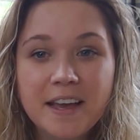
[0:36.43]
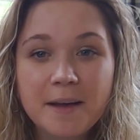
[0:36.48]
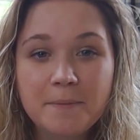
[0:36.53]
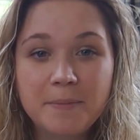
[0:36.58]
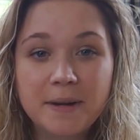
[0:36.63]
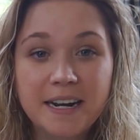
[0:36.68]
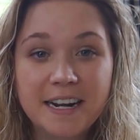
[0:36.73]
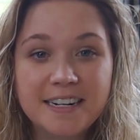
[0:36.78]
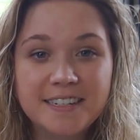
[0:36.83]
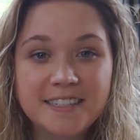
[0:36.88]

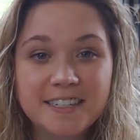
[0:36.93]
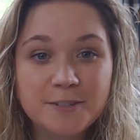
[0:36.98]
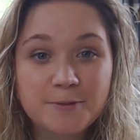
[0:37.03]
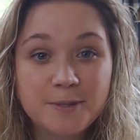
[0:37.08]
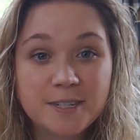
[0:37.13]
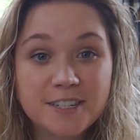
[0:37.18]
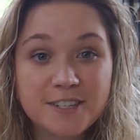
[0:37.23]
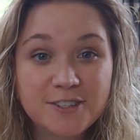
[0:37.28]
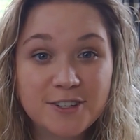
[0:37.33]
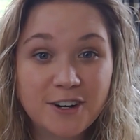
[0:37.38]
But I did
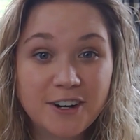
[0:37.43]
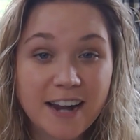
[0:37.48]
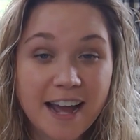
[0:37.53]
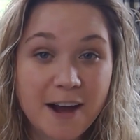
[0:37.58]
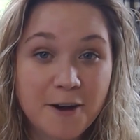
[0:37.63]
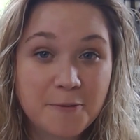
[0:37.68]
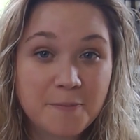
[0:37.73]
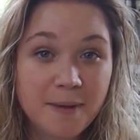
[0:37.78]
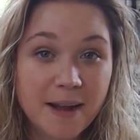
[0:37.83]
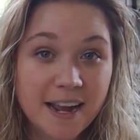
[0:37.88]
want to start
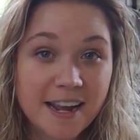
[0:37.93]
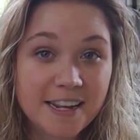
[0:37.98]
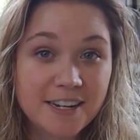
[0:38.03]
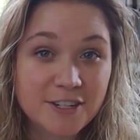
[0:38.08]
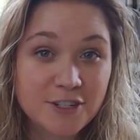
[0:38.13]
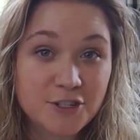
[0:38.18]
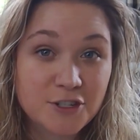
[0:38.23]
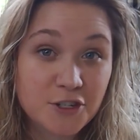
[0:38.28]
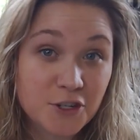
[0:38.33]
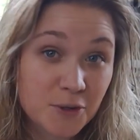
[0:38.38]
out by
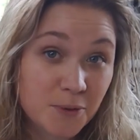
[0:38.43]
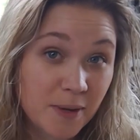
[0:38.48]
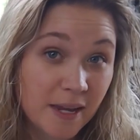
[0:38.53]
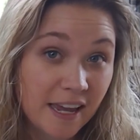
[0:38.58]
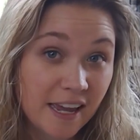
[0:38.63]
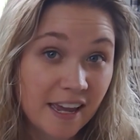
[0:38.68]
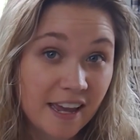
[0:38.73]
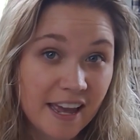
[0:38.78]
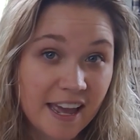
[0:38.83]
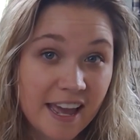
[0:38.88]

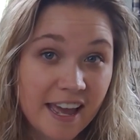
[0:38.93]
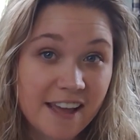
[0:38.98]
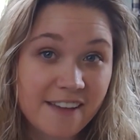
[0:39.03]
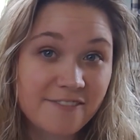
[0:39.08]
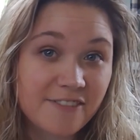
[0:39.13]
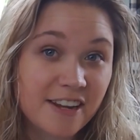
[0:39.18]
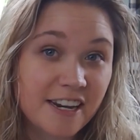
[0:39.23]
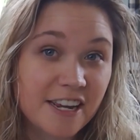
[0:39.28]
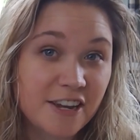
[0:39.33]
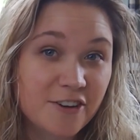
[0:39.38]
doing a
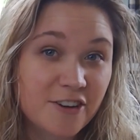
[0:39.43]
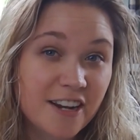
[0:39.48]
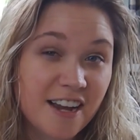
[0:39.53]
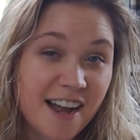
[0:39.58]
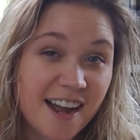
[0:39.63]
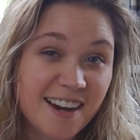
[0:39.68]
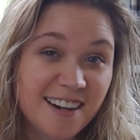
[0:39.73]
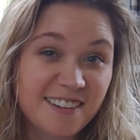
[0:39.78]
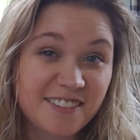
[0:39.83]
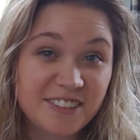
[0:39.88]
video to
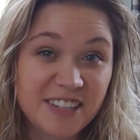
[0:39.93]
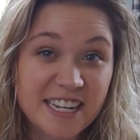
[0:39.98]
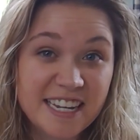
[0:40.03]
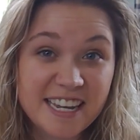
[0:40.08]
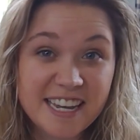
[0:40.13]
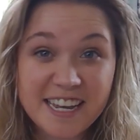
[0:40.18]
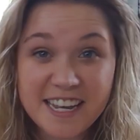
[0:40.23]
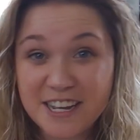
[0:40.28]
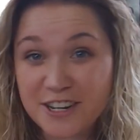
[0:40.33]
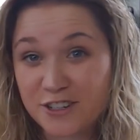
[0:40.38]
kind of like
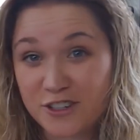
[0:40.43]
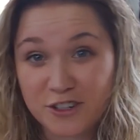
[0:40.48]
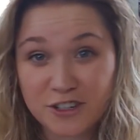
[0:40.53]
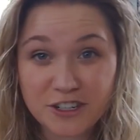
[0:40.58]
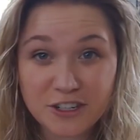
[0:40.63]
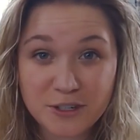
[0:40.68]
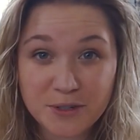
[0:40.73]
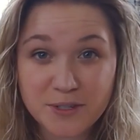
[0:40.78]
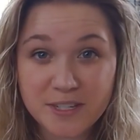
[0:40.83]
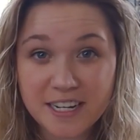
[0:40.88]

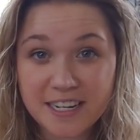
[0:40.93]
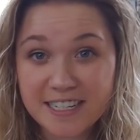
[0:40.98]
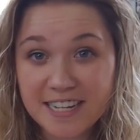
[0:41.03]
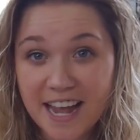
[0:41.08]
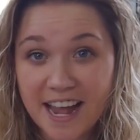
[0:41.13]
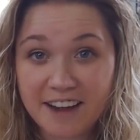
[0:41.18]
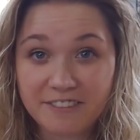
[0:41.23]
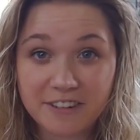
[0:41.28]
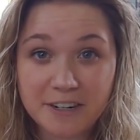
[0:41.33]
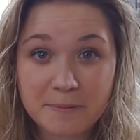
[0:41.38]
introduce it
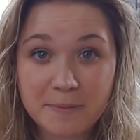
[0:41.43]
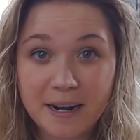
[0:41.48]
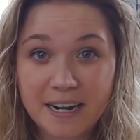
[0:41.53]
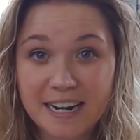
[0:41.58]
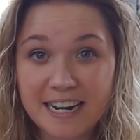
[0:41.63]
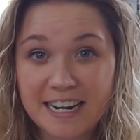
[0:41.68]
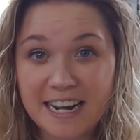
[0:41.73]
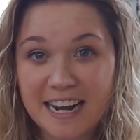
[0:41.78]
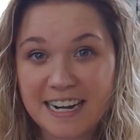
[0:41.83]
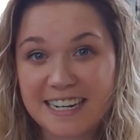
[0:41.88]
to
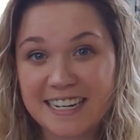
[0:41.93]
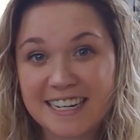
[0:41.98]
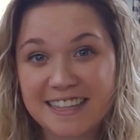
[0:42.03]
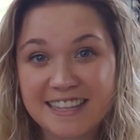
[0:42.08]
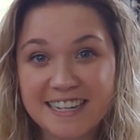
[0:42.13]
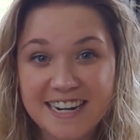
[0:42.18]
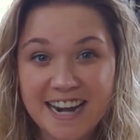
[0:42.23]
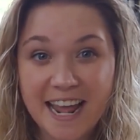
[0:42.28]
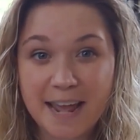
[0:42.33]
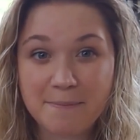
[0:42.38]
everybody, kind of get
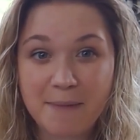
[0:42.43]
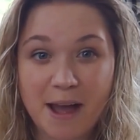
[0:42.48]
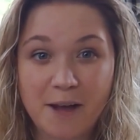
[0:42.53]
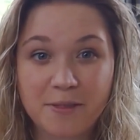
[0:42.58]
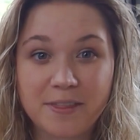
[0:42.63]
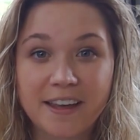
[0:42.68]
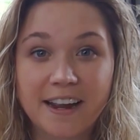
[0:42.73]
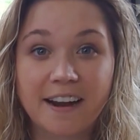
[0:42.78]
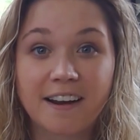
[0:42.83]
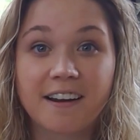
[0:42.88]
the name
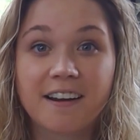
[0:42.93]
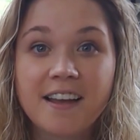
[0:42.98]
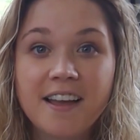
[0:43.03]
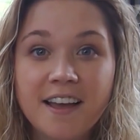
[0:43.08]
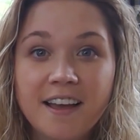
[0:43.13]
out there.